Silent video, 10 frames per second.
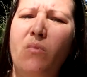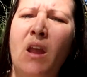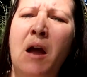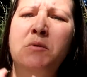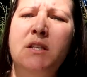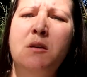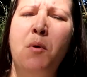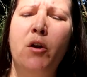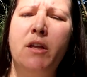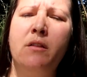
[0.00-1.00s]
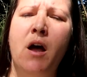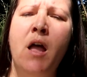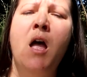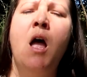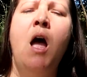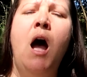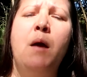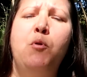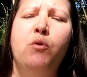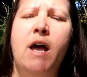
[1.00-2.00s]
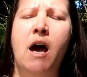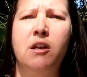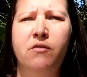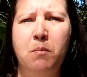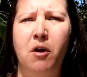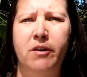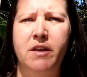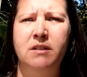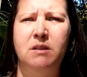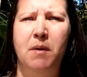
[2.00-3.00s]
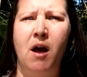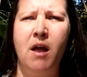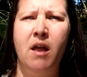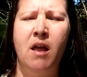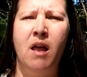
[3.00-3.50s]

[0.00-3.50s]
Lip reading: I was in the parking lot. I pulled out of the parking spot